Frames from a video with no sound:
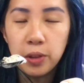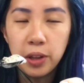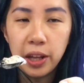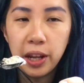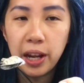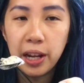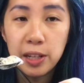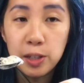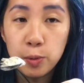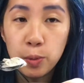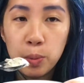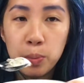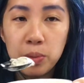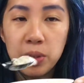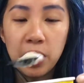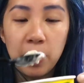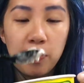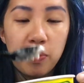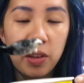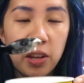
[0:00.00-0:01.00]
like ice cream
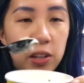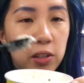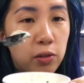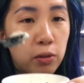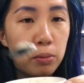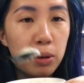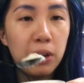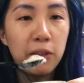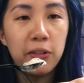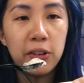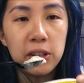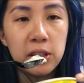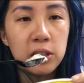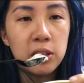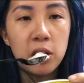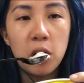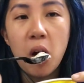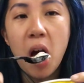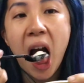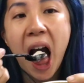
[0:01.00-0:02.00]
type things for breakfast.
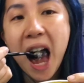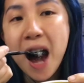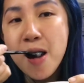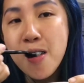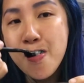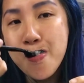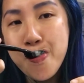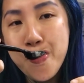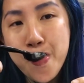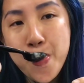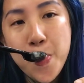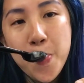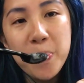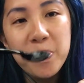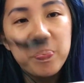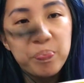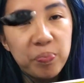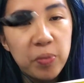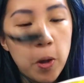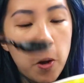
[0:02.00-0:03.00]
So,
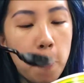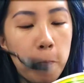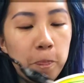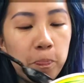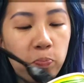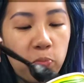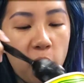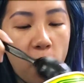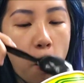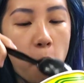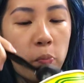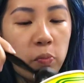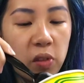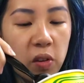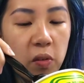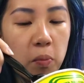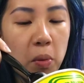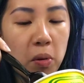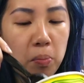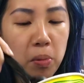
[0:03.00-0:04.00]
you know,
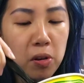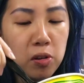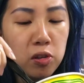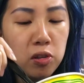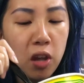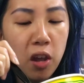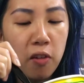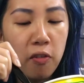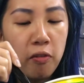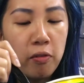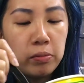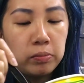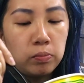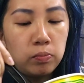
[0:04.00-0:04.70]
living my best life.